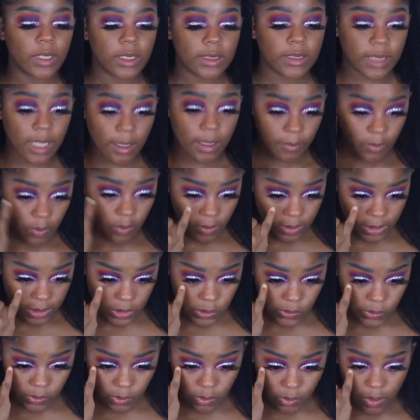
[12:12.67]
is I'm going
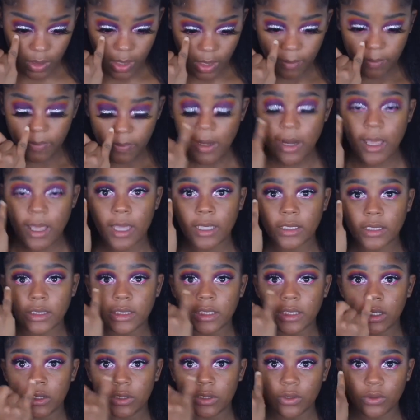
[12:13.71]
to apply just
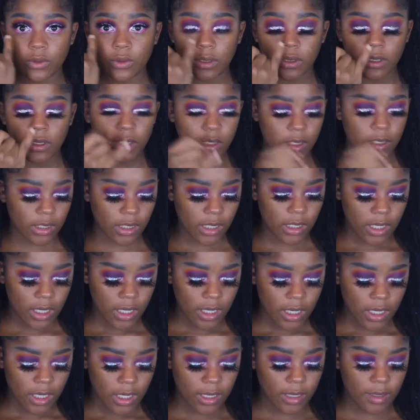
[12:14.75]
a little glitter
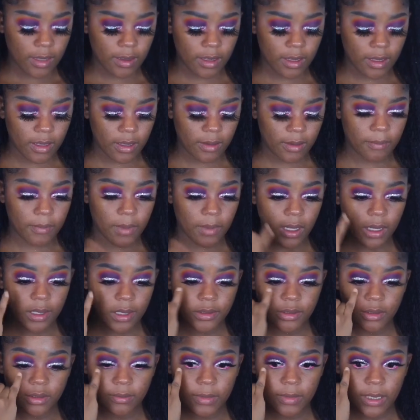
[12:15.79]
and
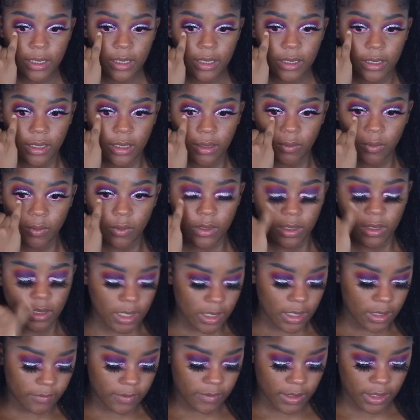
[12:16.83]
under my
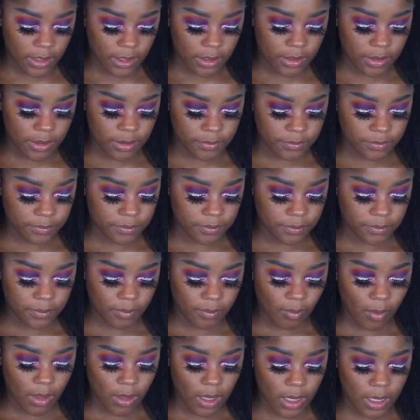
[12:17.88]
waterline right here.
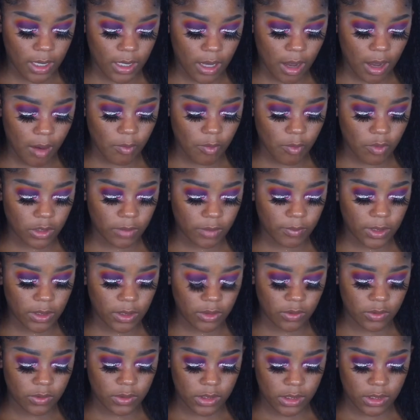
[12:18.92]
And I'm going to be
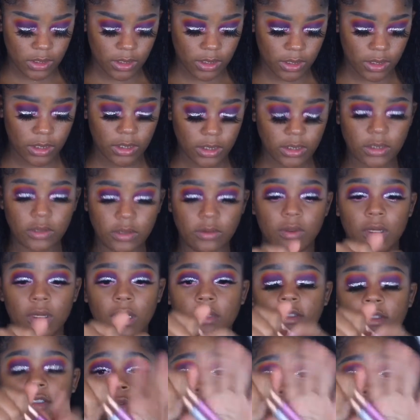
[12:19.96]
using these two colors